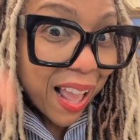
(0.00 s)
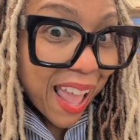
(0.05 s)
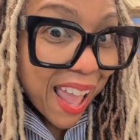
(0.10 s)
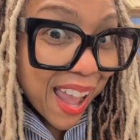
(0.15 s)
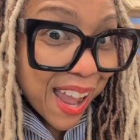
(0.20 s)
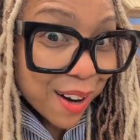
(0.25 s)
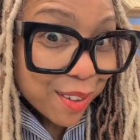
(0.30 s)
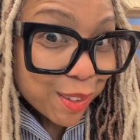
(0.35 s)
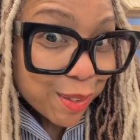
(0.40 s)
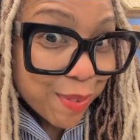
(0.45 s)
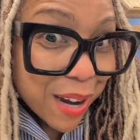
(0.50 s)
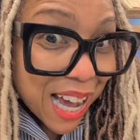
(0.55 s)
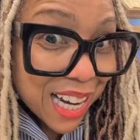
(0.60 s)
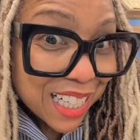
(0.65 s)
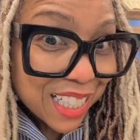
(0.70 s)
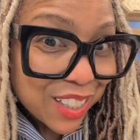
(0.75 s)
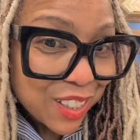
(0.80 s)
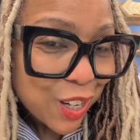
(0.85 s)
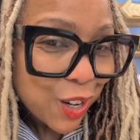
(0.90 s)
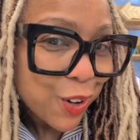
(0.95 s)
Hey
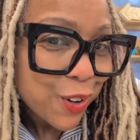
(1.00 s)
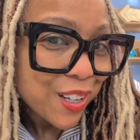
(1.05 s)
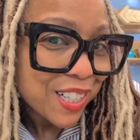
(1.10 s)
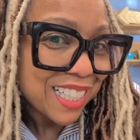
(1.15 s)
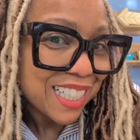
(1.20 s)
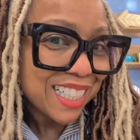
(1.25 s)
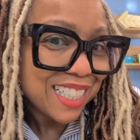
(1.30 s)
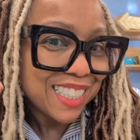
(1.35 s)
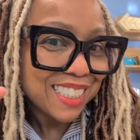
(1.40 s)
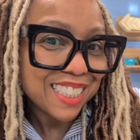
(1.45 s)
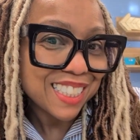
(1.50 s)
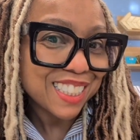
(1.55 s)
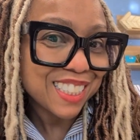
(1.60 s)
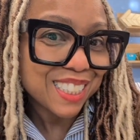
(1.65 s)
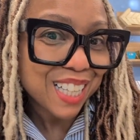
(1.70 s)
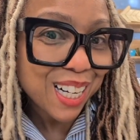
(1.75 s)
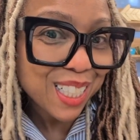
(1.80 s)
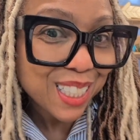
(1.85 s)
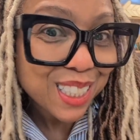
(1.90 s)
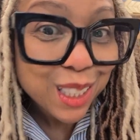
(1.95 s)
everybody, you know who it is. It's
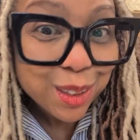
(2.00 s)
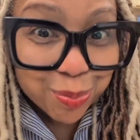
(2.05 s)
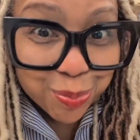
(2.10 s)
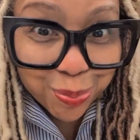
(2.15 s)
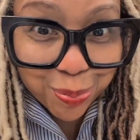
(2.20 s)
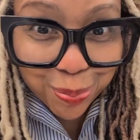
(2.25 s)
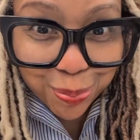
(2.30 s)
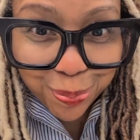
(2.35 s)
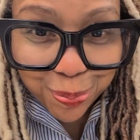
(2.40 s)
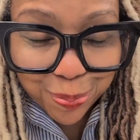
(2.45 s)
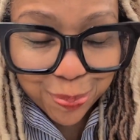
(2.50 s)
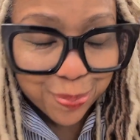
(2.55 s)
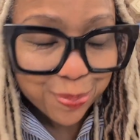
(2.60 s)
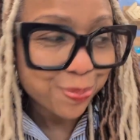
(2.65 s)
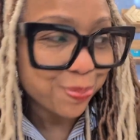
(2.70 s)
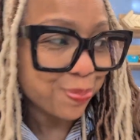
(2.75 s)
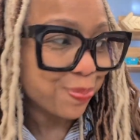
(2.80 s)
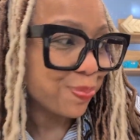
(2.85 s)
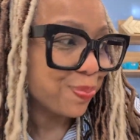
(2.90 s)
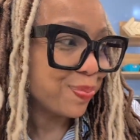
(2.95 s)
Shani, the
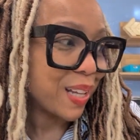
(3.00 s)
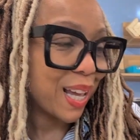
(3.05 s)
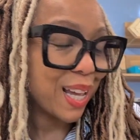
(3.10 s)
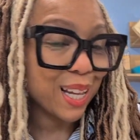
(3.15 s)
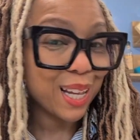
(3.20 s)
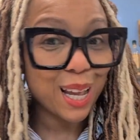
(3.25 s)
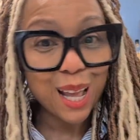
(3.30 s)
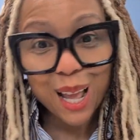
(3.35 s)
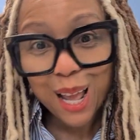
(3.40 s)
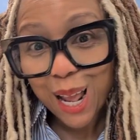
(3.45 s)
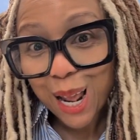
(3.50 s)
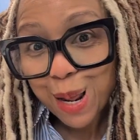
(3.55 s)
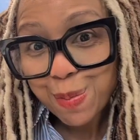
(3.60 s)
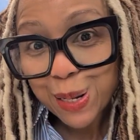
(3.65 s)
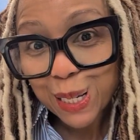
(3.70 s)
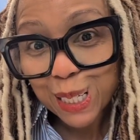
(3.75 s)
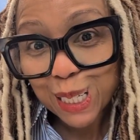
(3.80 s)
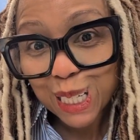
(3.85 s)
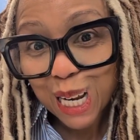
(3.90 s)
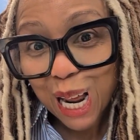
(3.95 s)
aka
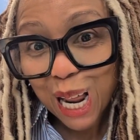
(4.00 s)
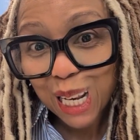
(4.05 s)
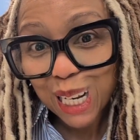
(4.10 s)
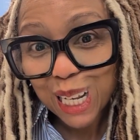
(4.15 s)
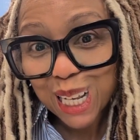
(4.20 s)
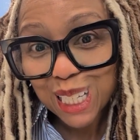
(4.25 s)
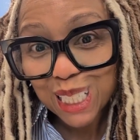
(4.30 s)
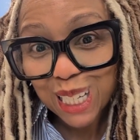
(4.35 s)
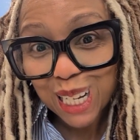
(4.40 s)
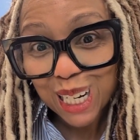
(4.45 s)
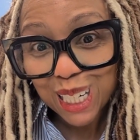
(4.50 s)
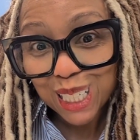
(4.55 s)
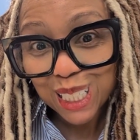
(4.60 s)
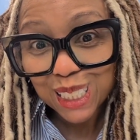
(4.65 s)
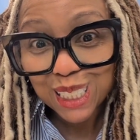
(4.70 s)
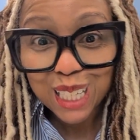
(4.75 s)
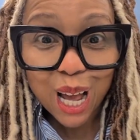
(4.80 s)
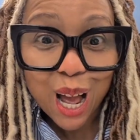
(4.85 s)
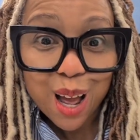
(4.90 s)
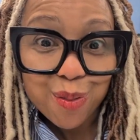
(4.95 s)
Mrs. Alice, and it
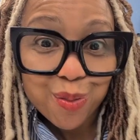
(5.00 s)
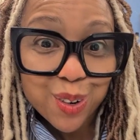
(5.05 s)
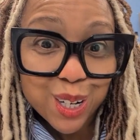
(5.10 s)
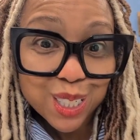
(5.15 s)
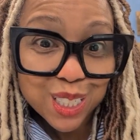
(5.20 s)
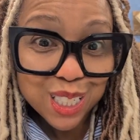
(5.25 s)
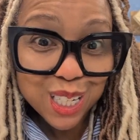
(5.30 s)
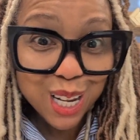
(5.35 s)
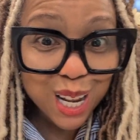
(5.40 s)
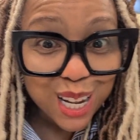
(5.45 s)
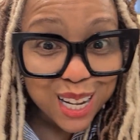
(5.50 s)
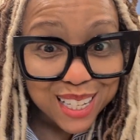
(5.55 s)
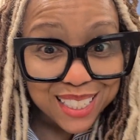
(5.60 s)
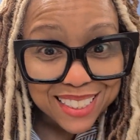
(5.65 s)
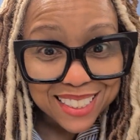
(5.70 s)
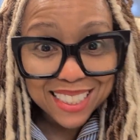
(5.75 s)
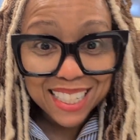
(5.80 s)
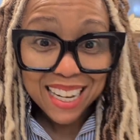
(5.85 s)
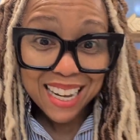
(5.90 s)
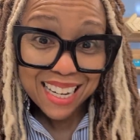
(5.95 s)
is time for
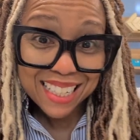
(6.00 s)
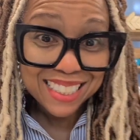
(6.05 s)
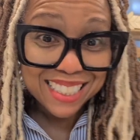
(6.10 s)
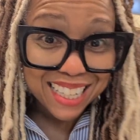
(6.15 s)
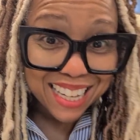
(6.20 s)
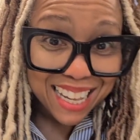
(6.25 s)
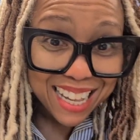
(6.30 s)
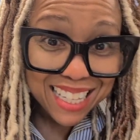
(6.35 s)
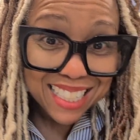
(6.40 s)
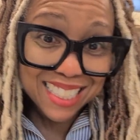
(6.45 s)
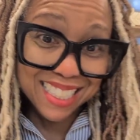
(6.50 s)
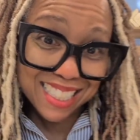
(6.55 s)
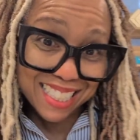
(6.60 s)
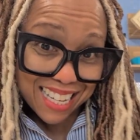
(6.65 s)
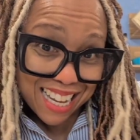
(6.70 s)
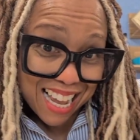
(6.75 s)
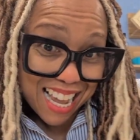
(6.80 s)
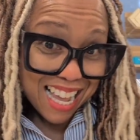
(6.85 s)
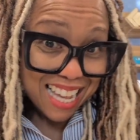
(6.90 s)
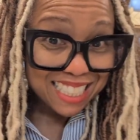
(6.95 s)
taste
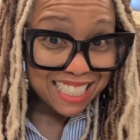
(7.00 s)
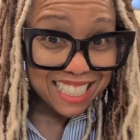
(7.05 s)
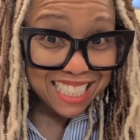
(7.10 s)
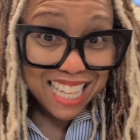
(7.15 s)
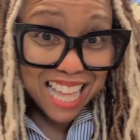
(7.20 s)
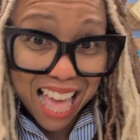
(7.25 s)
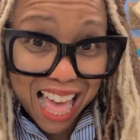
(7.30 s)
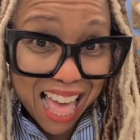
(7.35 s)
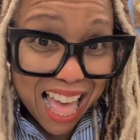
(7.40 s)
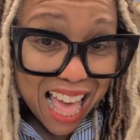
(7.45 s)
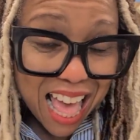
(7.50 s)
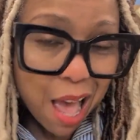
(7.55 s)
test time.